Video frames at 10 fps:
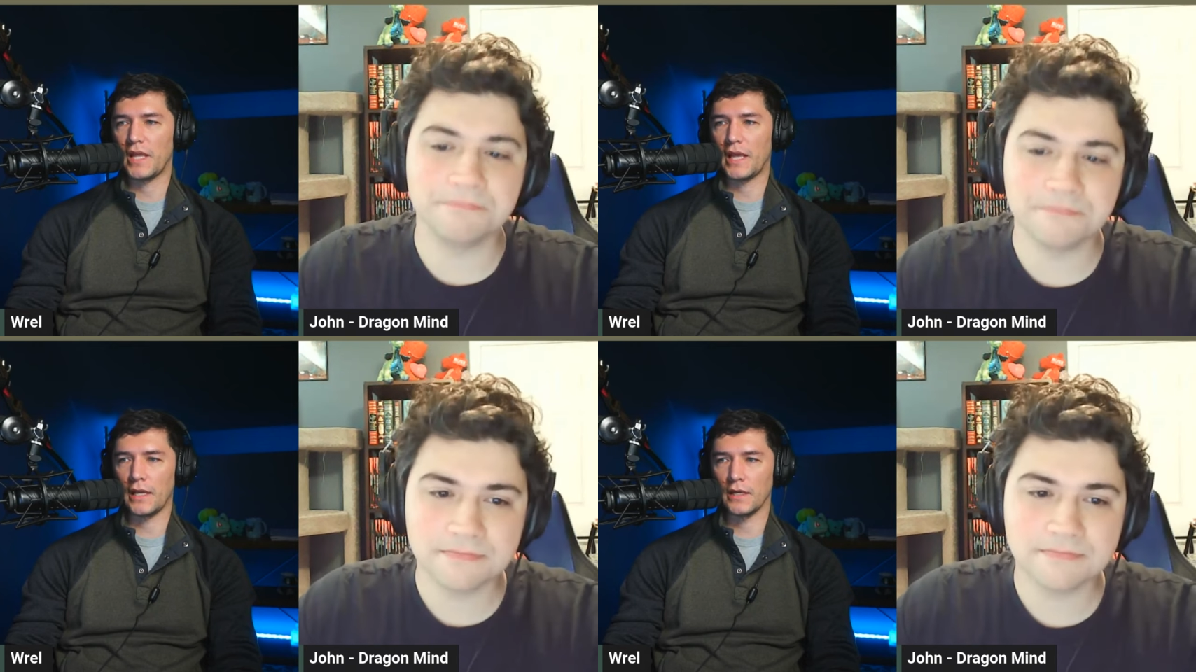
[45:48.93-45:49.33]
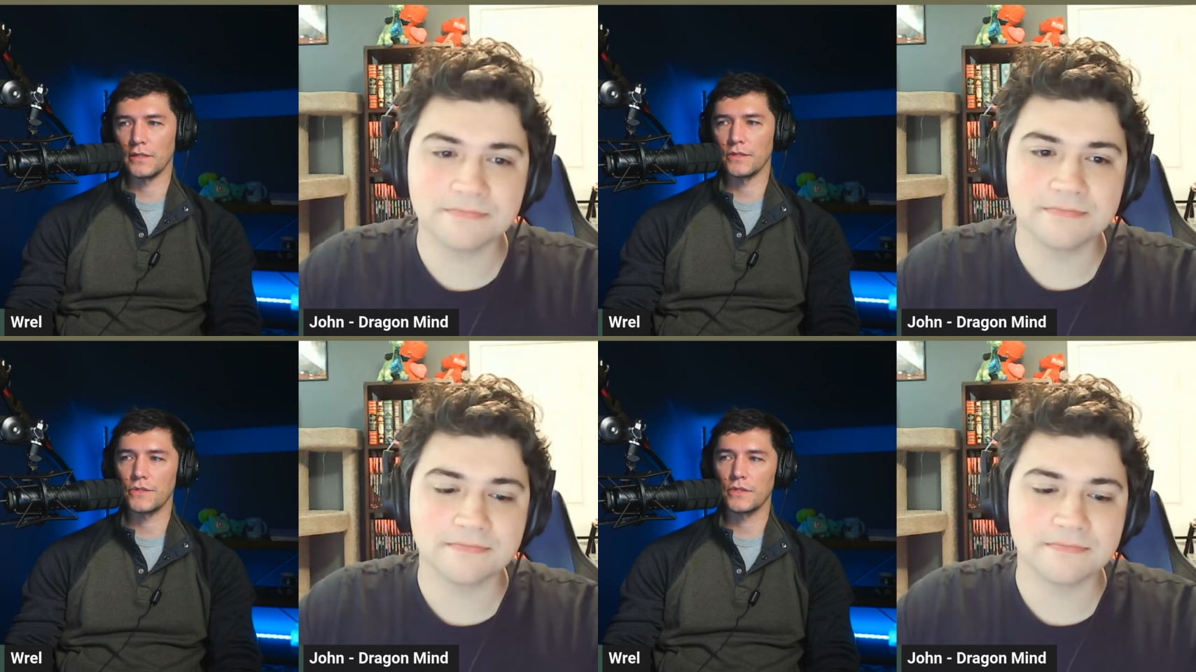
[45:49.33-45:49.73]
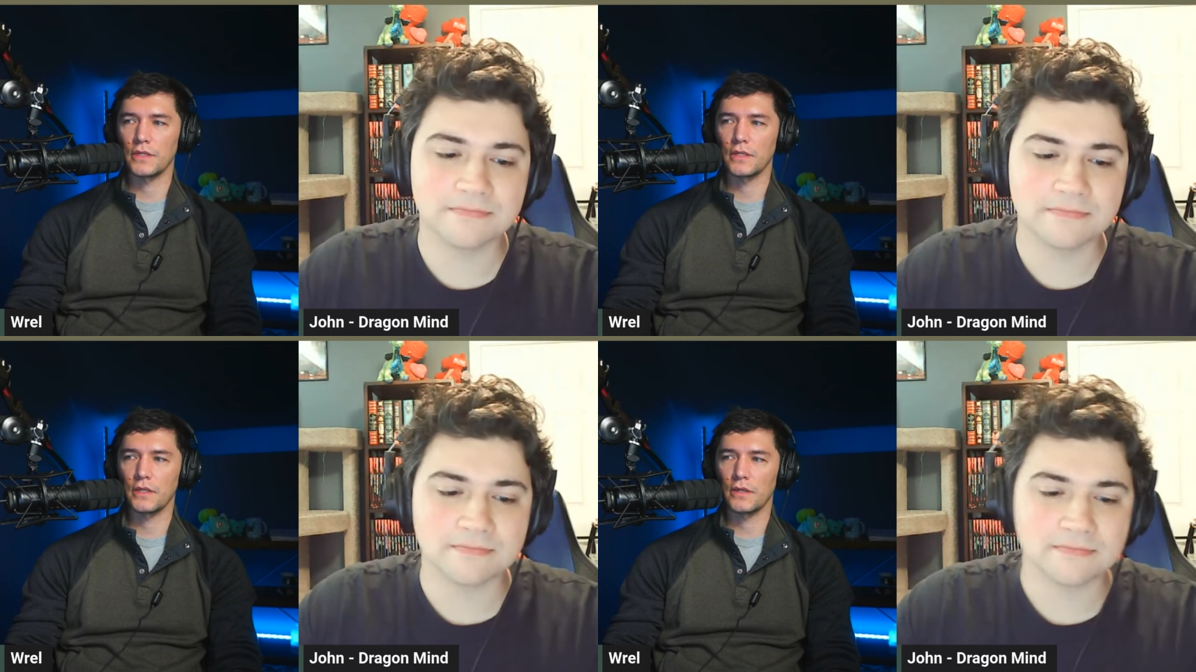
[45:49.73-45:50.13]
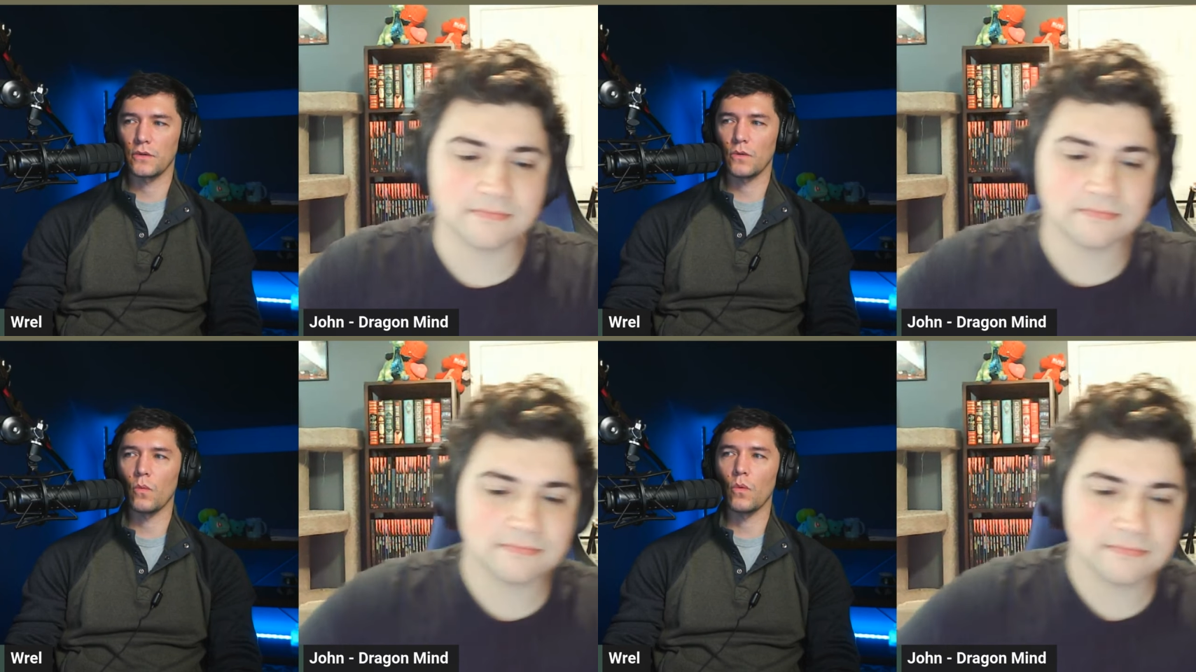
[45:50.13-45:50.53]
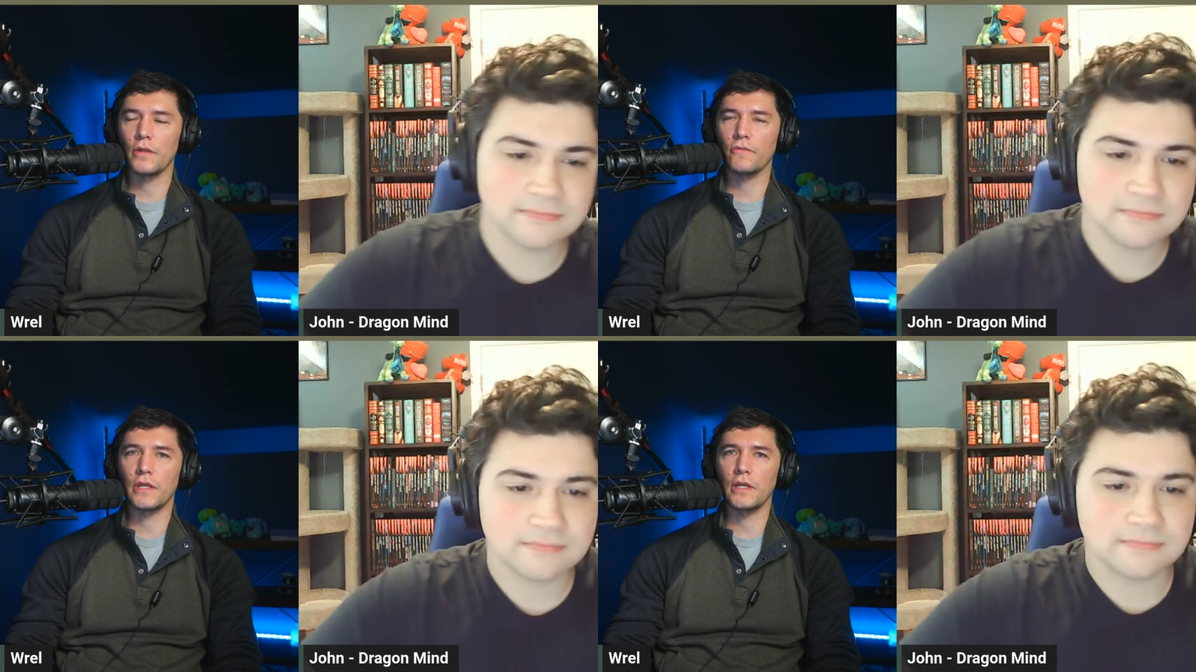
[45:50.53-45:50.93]
Speaker 1: And one
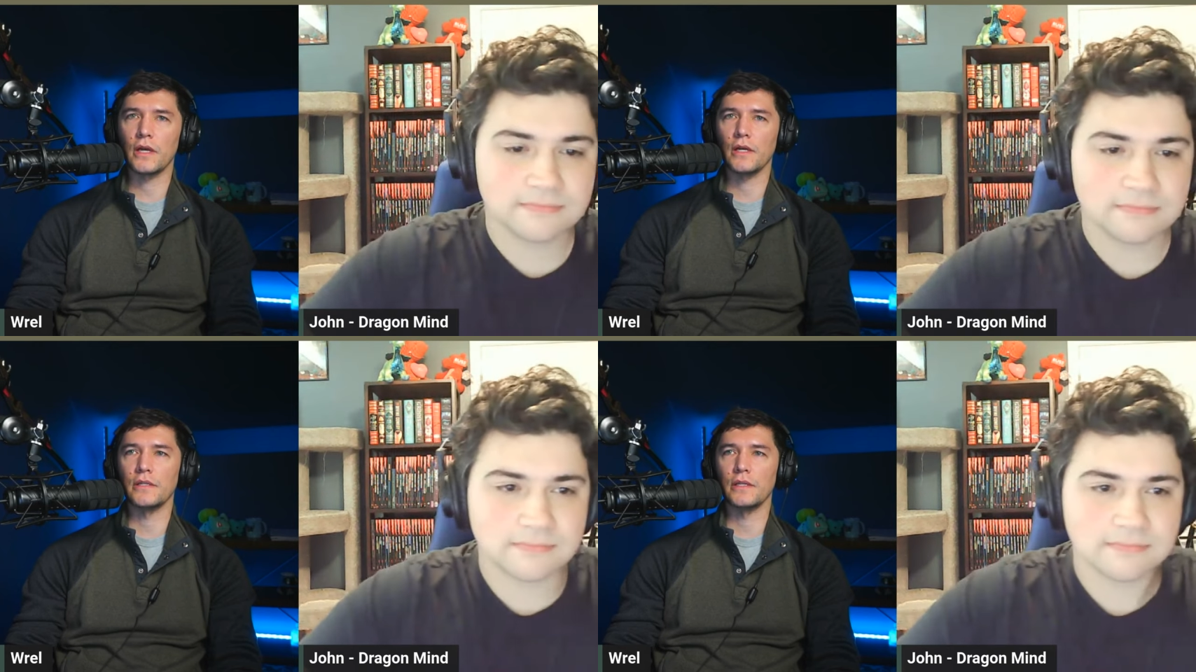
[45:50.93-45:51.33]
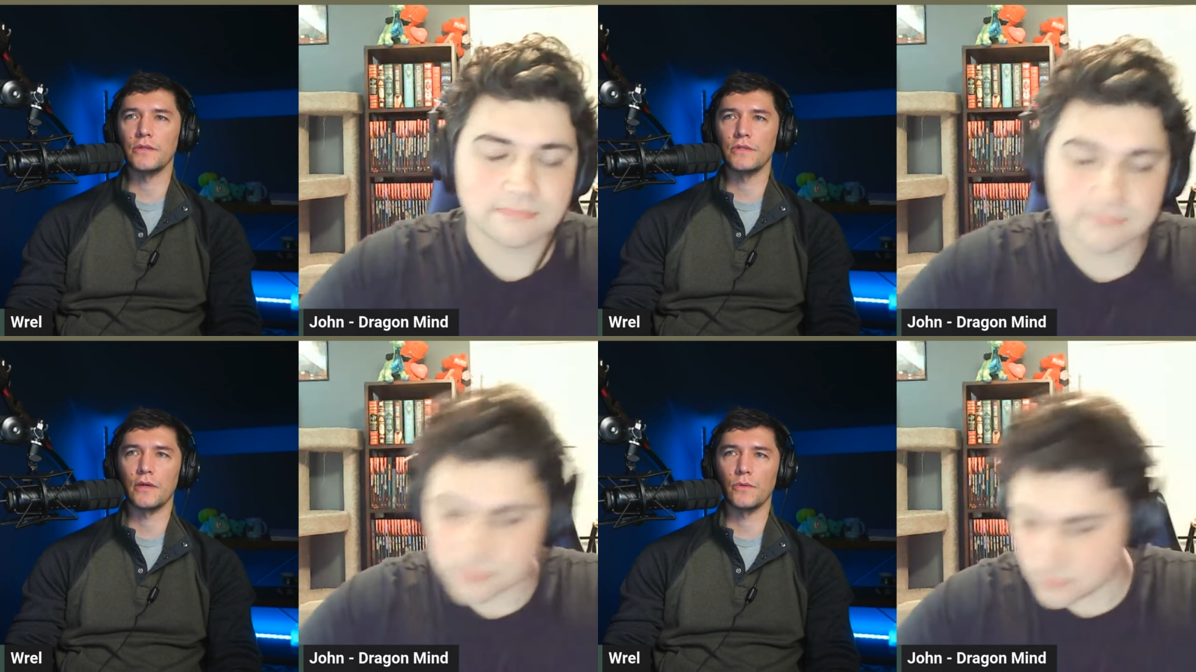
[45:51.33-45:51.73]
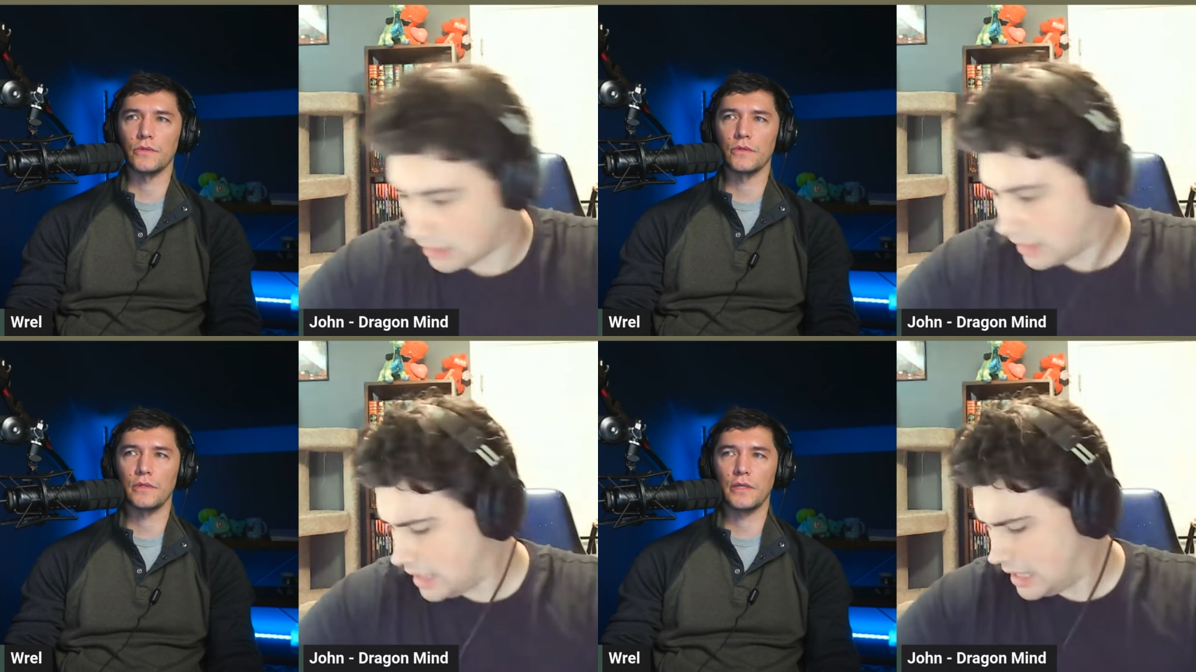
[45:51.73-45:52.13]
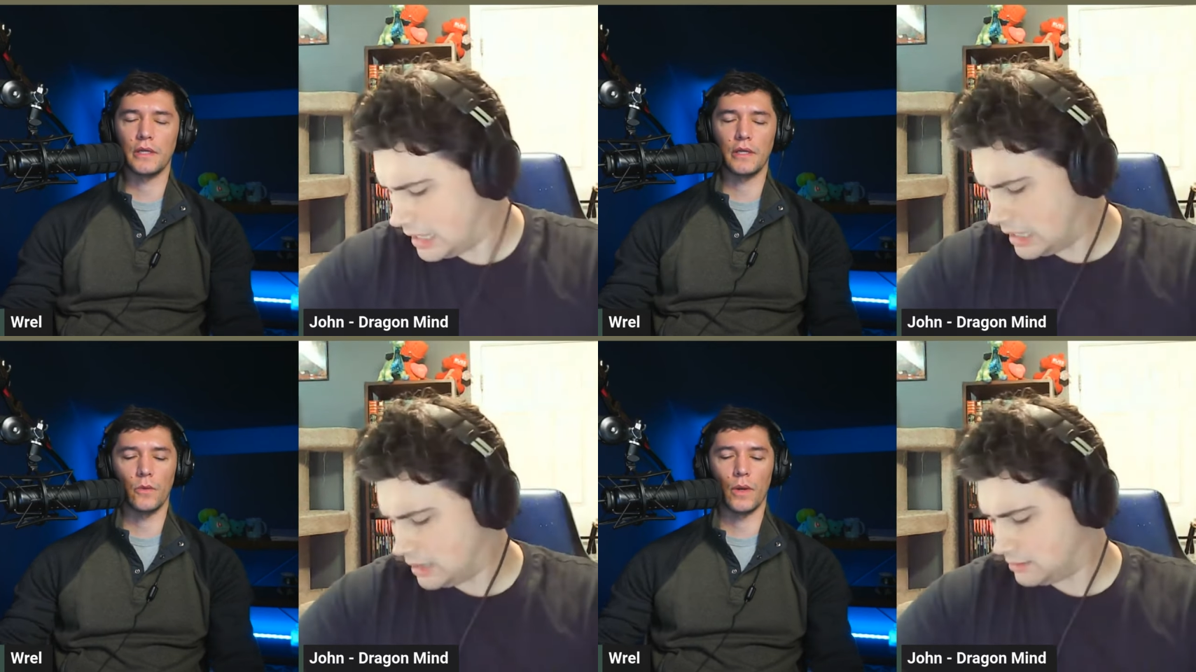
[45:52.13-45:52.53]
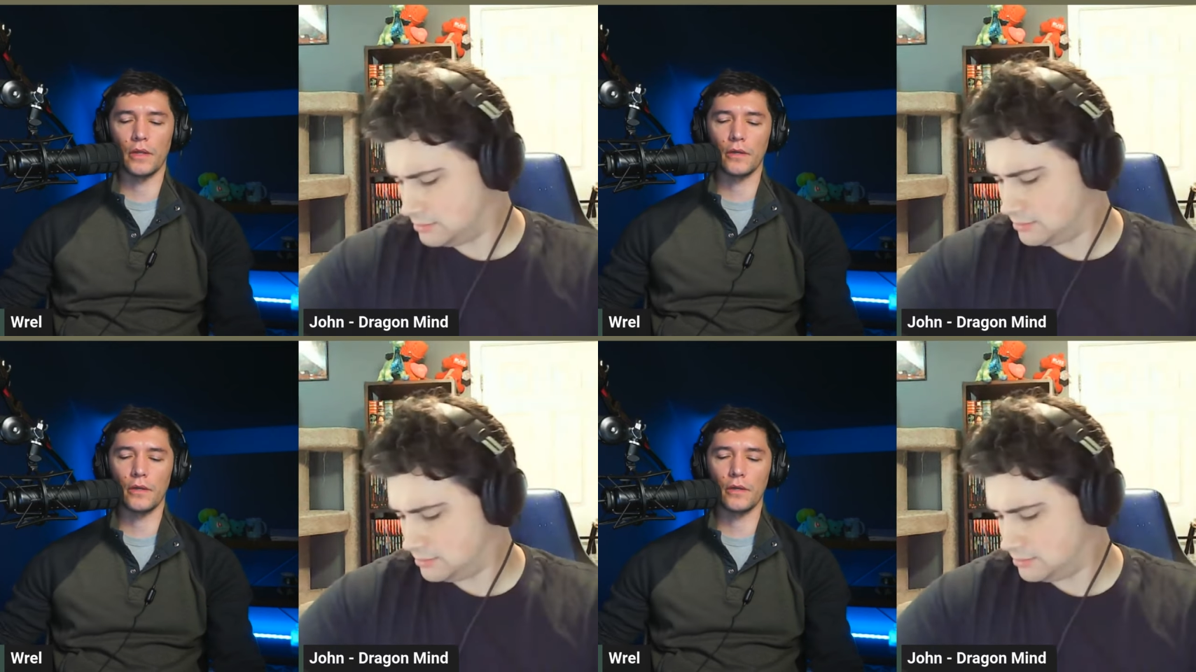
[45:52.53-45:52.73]
of the ideas that I was kicking around,